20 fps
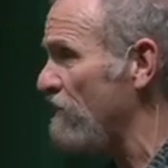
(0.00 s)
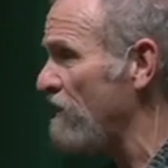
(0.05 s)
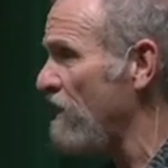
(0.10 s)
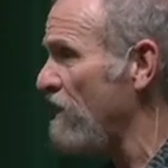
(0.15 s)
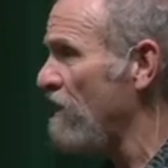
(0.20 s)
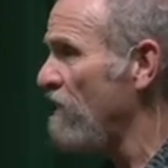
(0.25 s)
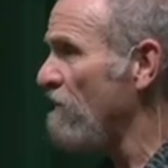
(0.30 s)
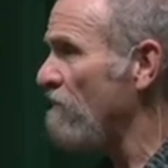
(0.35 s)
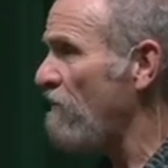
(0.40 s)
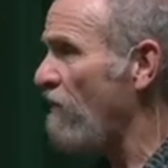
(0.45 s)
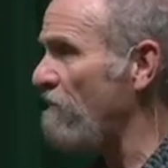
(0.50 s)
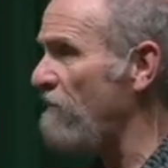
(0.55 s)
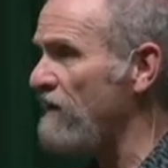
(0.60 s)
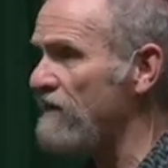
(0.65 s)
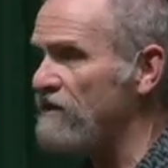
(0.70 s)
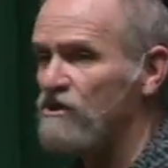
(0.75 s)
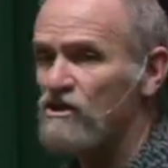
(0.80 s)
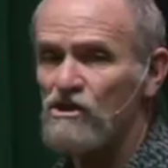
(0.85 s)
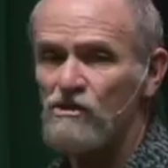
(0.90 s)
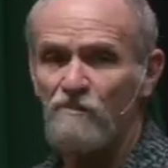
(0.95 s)
We're going to
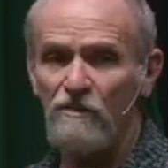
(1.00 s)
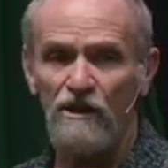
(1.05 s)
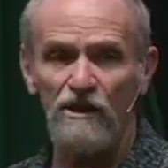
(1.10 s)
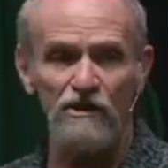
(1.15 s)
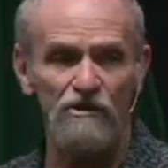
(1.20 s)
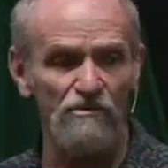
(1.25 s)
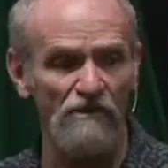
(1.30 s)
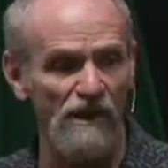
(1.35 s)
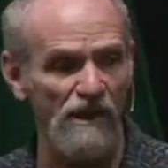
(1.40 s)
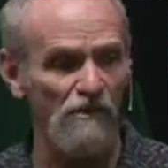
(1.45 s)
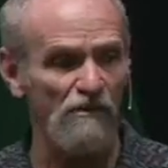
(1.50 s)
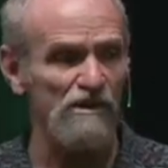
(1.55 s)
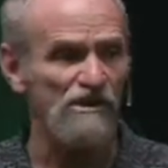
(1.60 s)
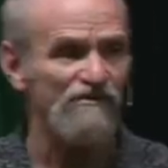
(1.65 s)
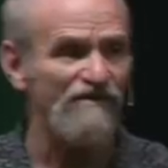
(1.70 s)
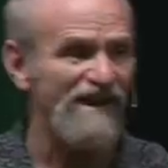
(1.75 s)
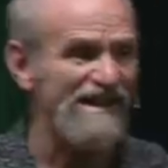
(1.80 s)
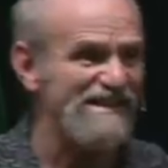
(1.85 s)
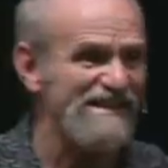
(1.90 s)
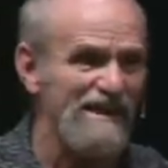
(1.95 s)
talk first
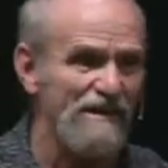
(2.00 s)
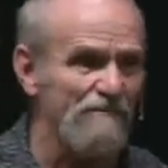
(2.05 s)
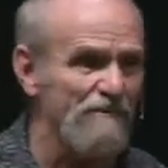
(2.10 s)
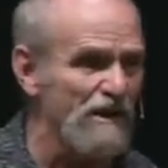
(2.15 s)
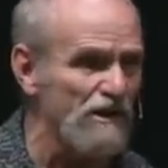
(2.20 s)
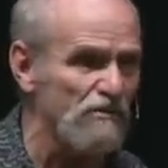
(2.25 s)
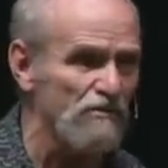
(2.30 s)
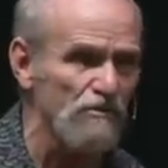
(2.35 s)
about